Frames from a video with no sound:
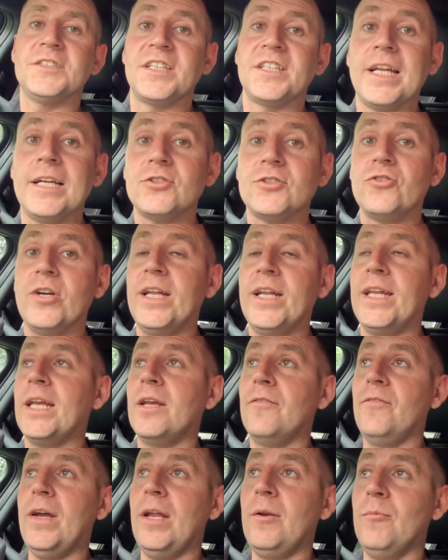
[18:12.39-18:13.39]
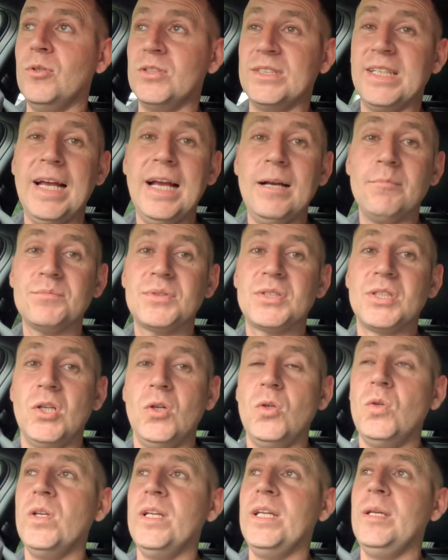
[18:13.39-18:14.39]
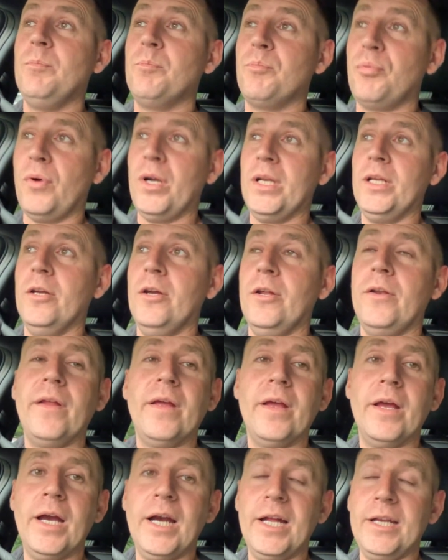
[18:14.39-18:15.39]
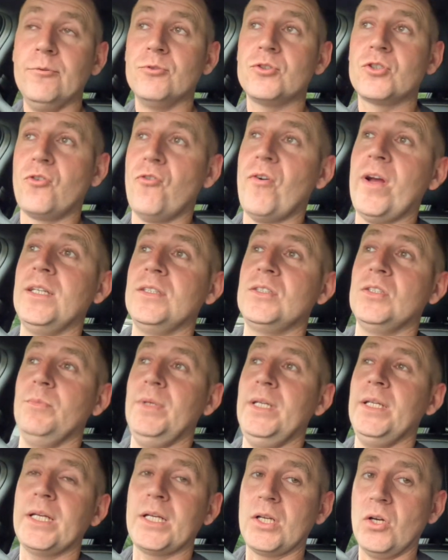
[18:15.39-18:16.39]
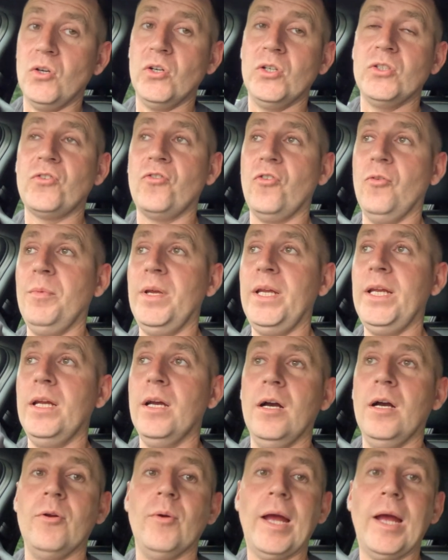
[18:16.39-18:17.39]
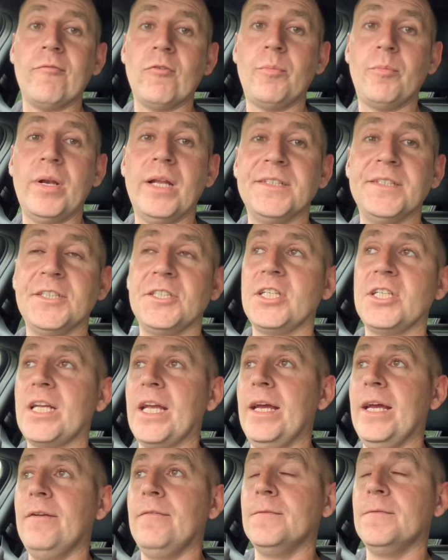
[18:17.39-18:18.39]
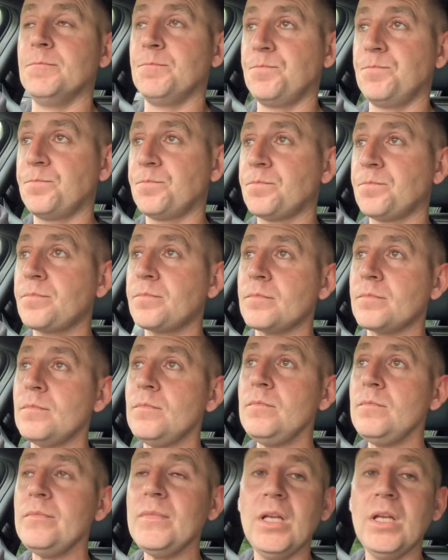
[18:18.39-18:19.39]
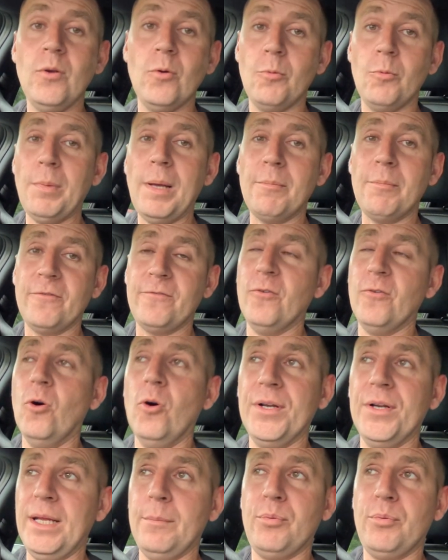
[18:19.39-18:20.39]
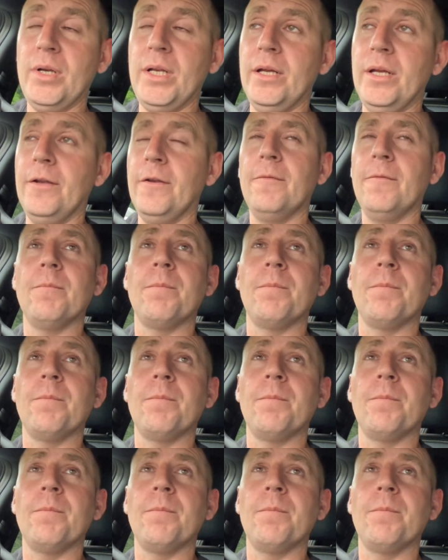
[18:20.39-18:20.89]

So that training event was absolutely brilliant and it was great to meet the guys from EO and Replenish again. We've met before and they're brilliant.